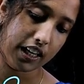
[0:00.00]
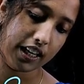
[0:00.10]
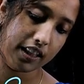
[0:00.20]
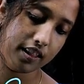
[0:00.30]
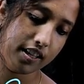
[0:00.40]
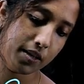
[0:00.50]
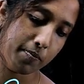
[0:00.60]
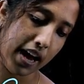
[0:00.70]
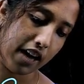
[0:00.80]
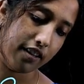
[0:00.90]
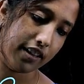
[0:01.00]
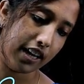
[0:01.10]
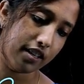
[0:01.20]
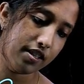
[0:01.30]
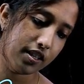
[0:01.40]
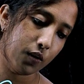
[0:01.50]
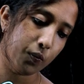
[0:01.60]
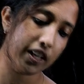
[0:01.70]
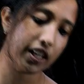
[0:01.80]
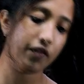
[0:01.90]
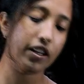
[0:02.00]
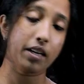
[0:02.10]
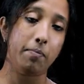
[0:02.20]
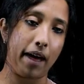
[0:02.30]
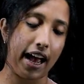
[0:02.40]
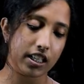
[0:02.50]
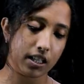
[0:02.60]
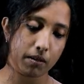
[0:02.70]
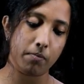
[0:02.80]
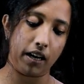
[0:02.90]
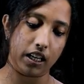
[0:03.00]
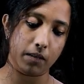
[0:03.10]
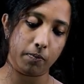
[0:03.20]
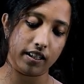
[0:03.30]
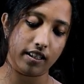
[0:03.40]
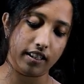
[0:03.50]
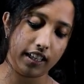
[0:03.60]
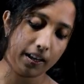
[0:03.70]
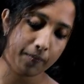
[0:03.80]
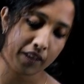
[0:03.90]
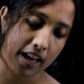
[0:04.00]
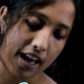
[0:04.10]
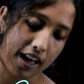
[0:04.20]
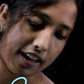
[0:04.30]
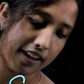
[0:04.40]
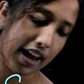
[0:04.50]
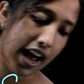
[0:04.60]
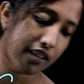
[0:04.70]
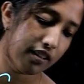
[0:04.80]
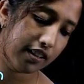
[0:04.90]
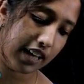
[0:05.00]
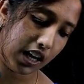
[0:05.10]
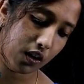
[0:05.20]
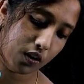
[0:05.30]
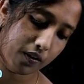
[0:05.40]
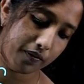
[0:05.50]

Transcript: in this manner, that is we are giving it maximum multiplicity rather than